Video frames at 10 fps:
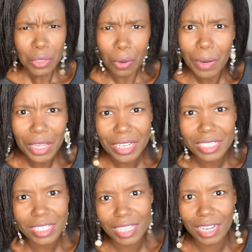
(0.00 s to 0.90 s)
Why are you
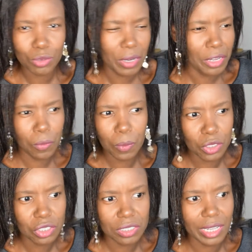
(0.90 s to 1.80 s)
eating that? Why are your
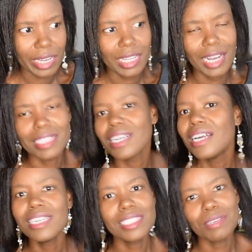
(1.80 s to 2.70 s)
portions like that?
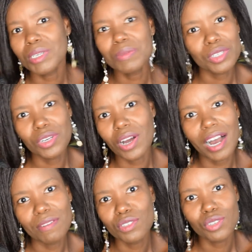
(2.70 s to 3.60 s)
Sometimes you don't
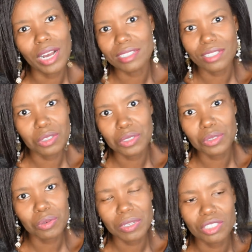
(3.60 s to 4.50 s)
have to answer all those
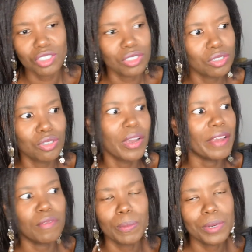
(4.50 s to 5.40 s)
questions to
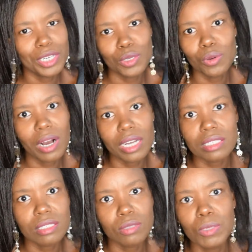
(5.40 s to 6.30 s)
everybody who
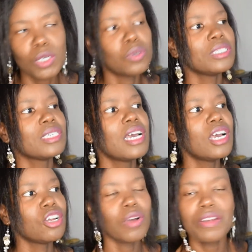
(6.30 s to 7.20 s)
asks, because
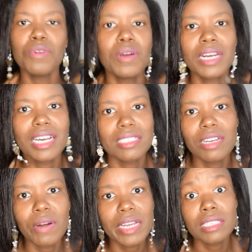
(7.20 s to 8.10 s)
not everyone has the
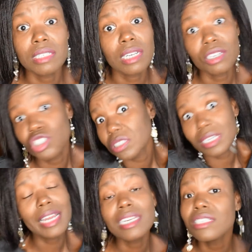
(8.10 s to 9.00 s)
right intentions,
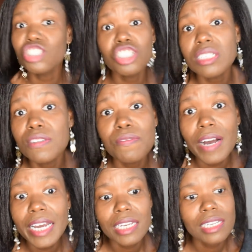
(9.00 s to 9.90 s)
and it's just
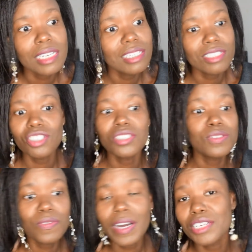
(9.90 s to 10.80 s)
fine. It's just
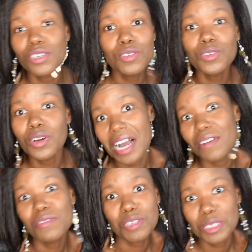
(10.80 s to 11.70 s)
fine. You do not
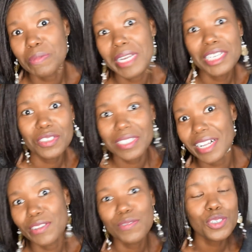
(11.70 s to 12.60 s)
have to explain
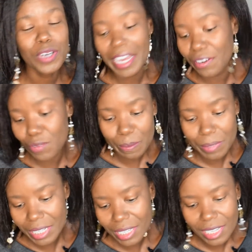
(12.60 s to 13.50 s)
yourself to
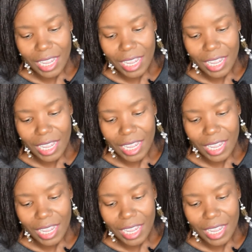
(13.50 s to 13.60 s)
everybody.